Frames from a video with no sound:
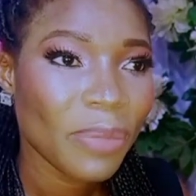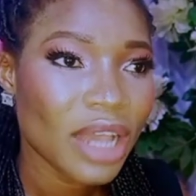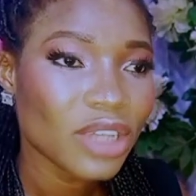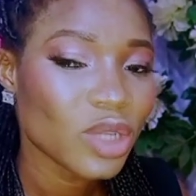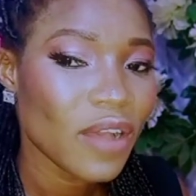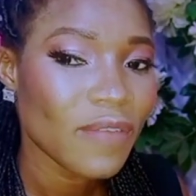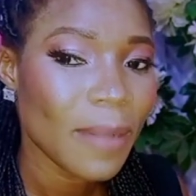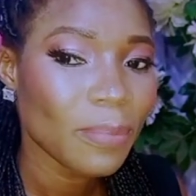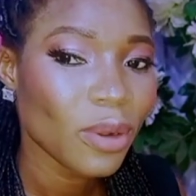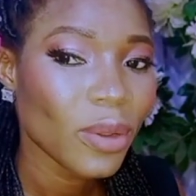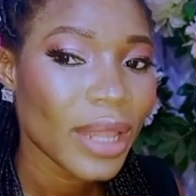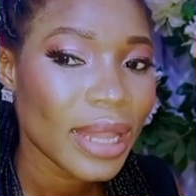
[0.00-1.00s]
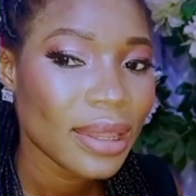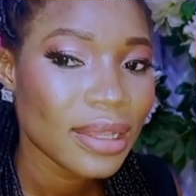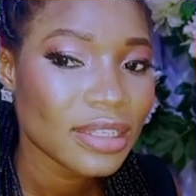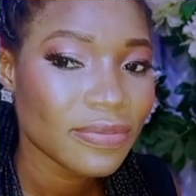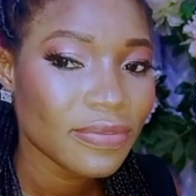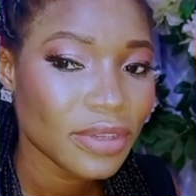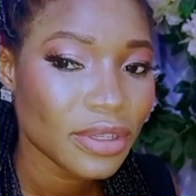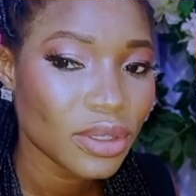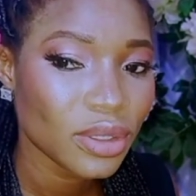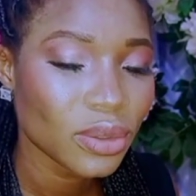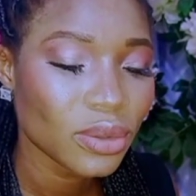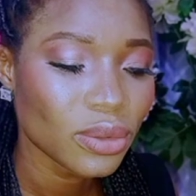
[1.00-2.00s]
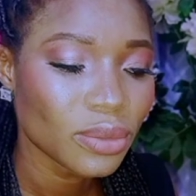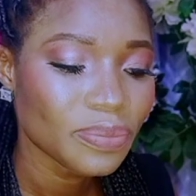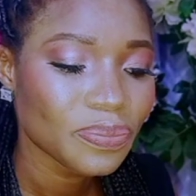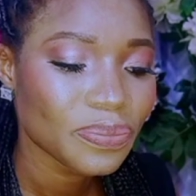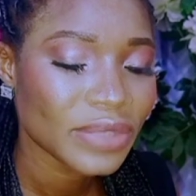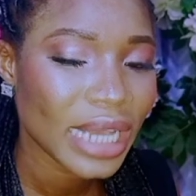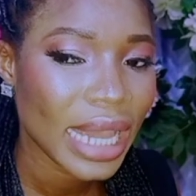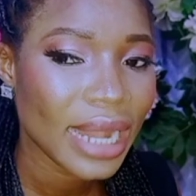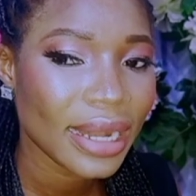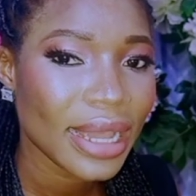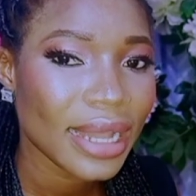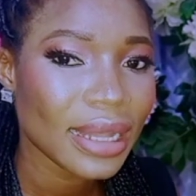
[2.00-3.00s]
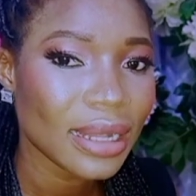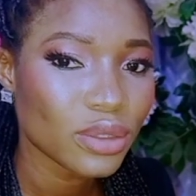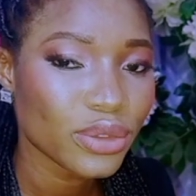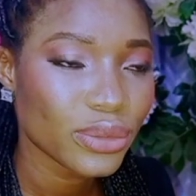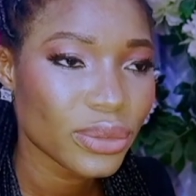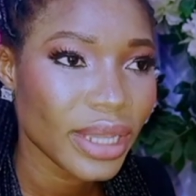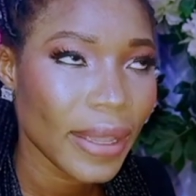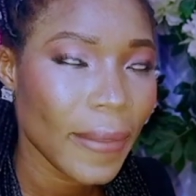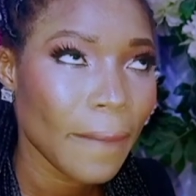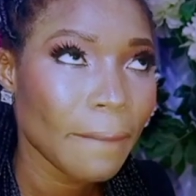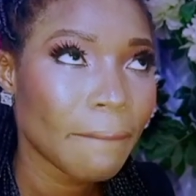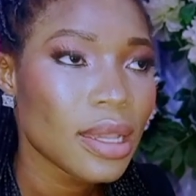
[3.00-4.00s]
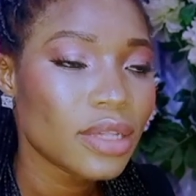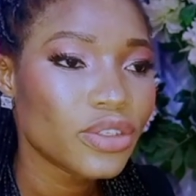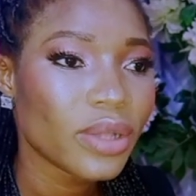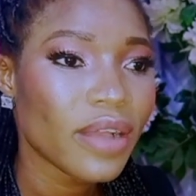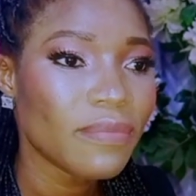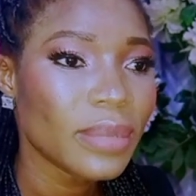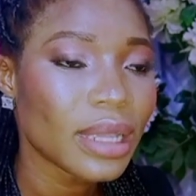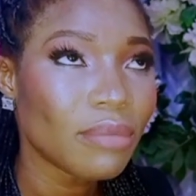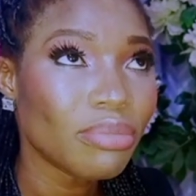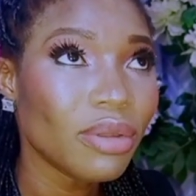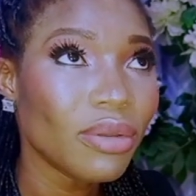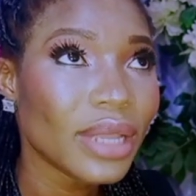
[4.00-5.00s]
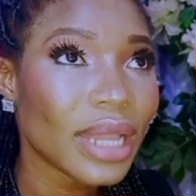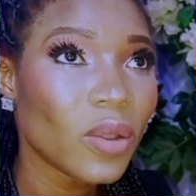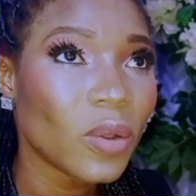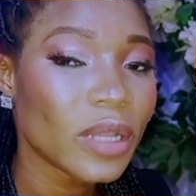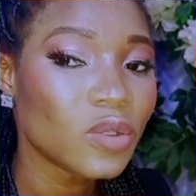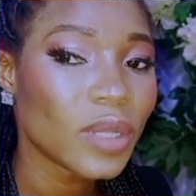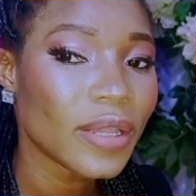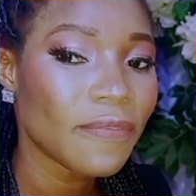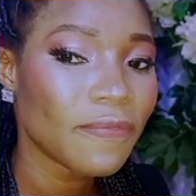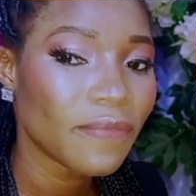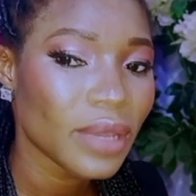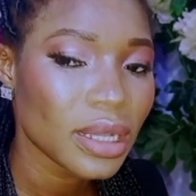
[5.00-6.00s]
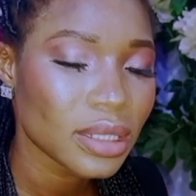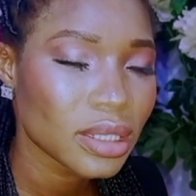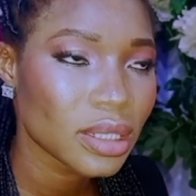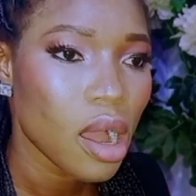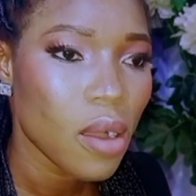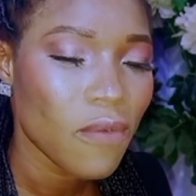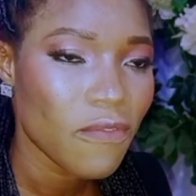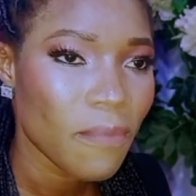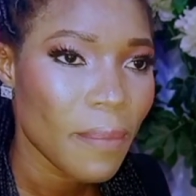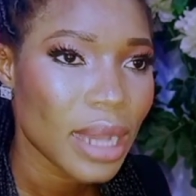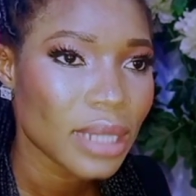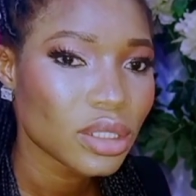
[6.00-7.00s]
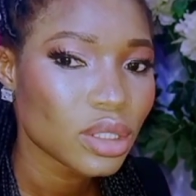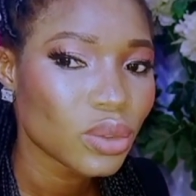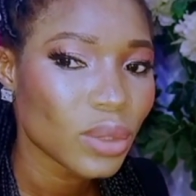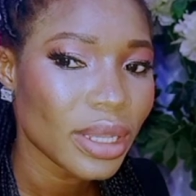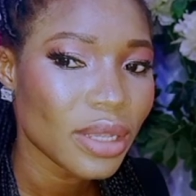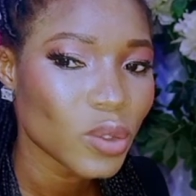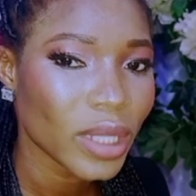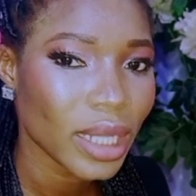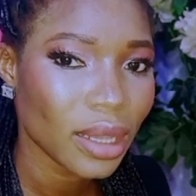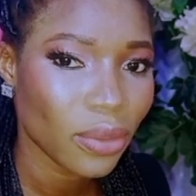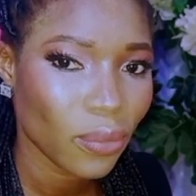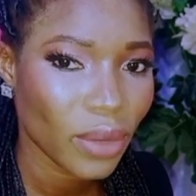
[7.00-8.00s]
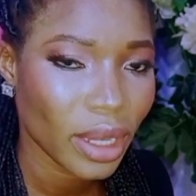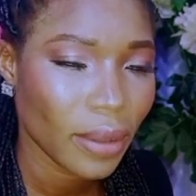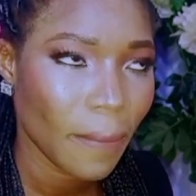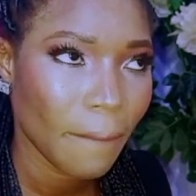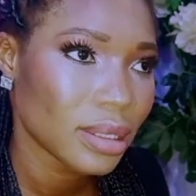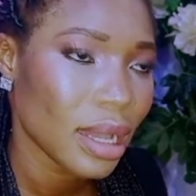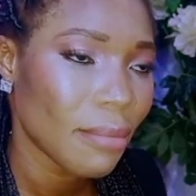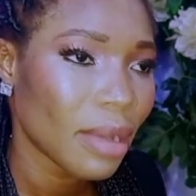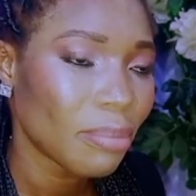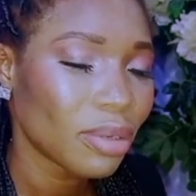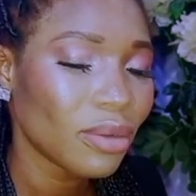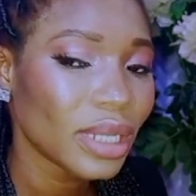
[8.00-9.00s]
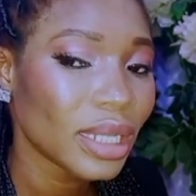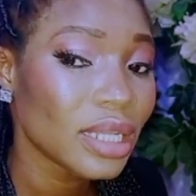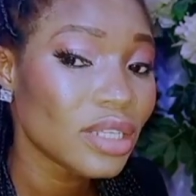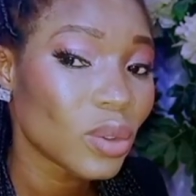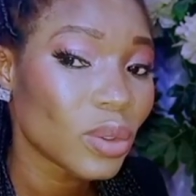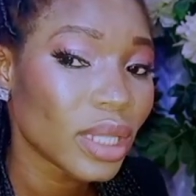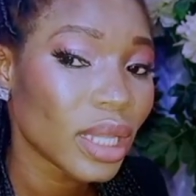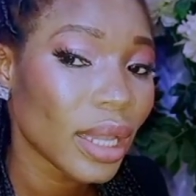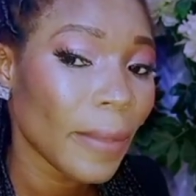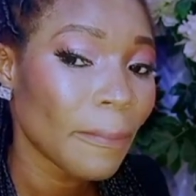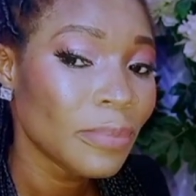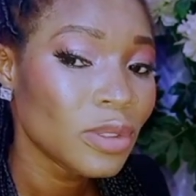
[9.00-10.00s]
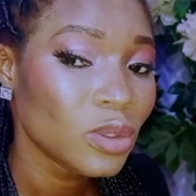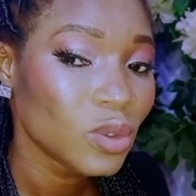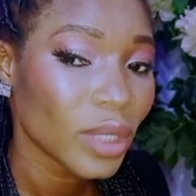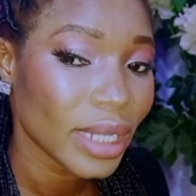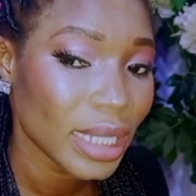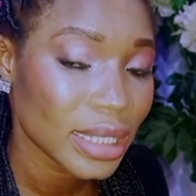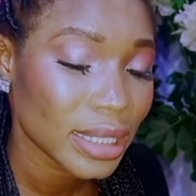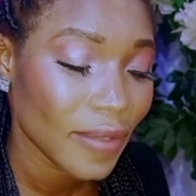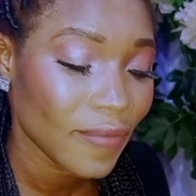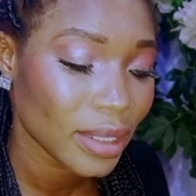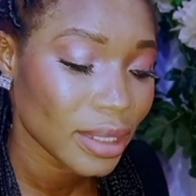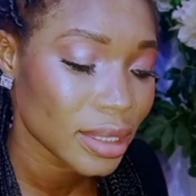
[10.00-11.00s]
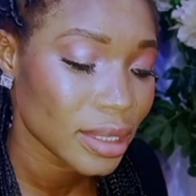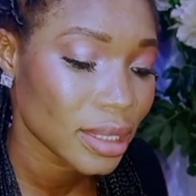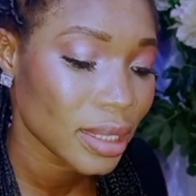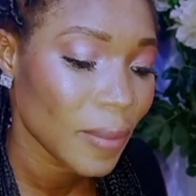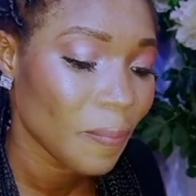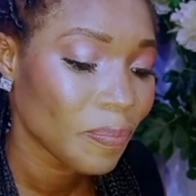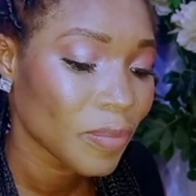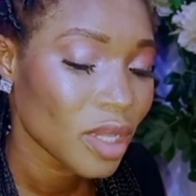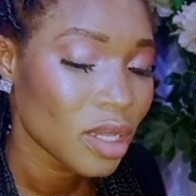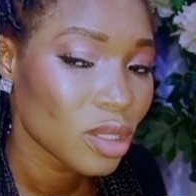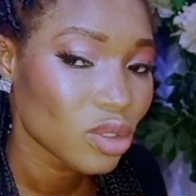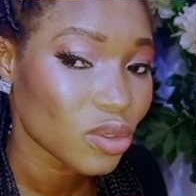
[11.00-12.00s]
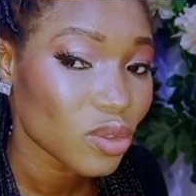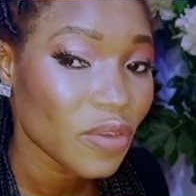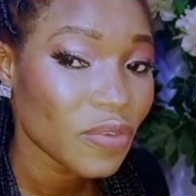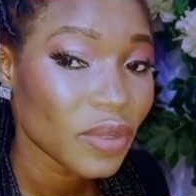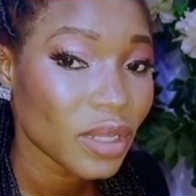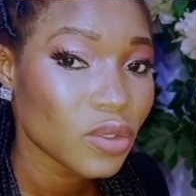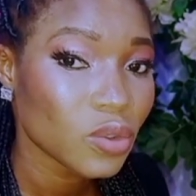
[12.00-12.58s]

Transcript: i should have uploaded this video earlier than today it should have been uploaded on the 25th of march 2023 i'm uploading it on the 27th so sorry for the